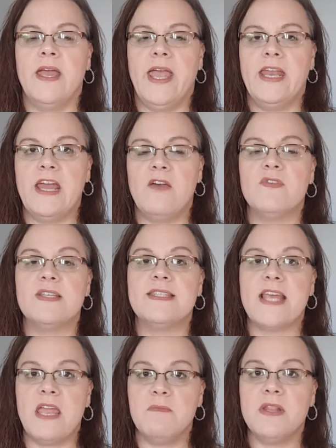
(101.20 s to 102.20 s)
and have the
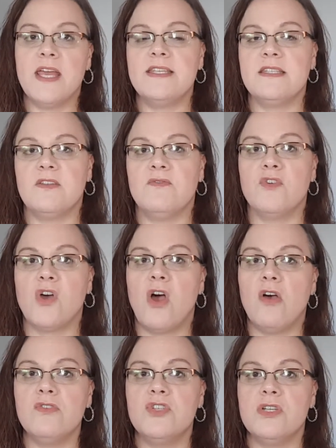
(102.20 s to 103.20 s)
same lesson for
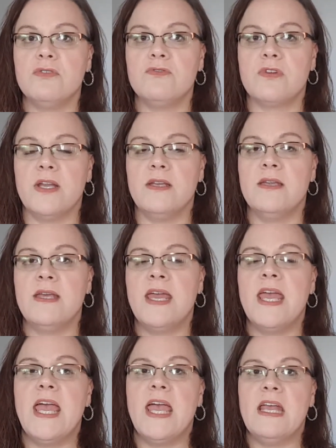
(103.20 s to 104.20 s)
all children
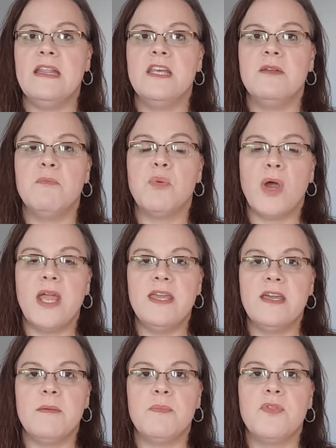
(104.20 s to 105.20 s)
and then
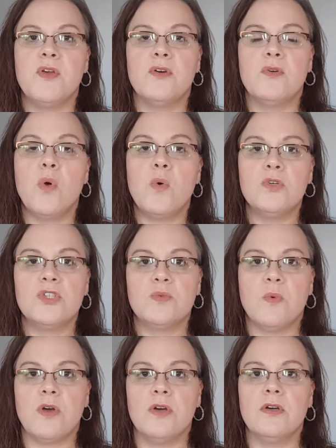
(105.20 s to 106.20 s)
break up their
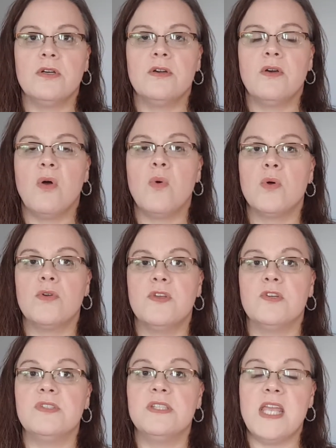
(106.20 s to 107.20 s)
coursework or
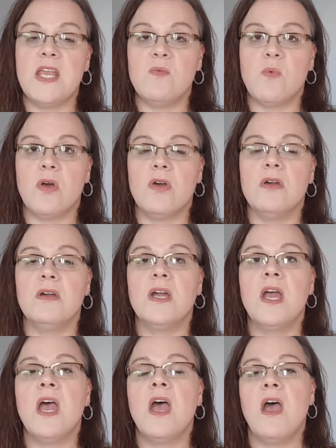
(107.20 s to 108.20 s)
their seat work
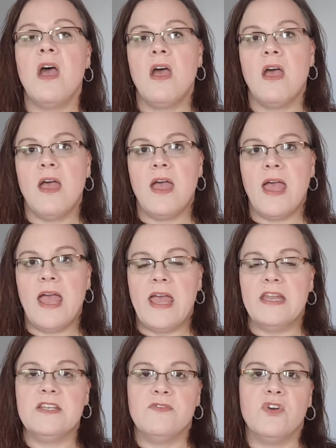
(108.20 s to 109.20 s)

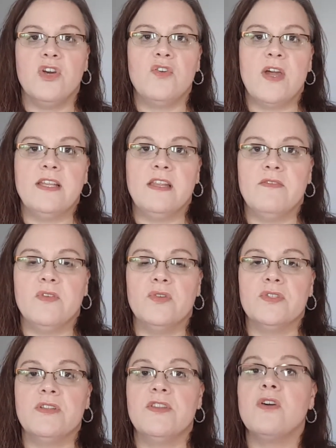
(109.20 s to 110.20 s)
at different grade
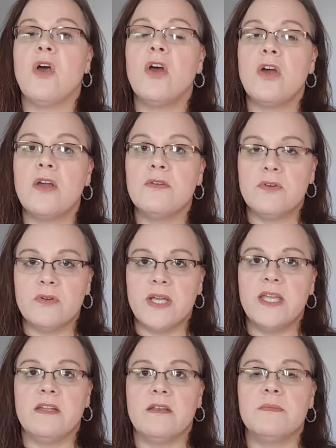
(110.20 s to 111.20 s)
levels. There are
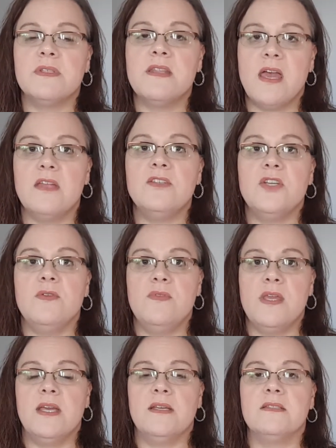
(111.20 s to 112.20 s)
curriculums that do
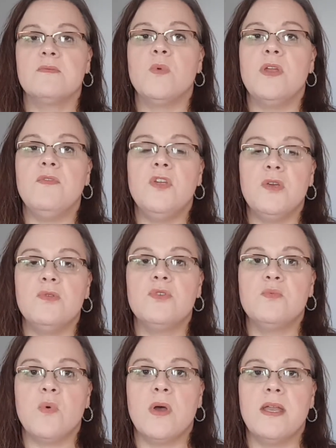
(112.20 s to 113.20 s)
this. We've used
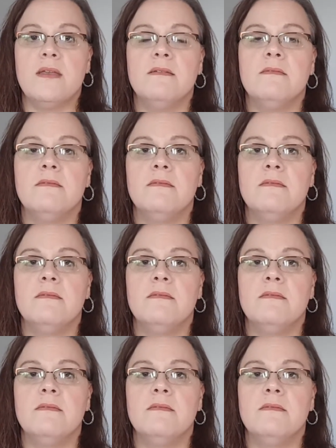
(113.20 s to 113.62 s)
one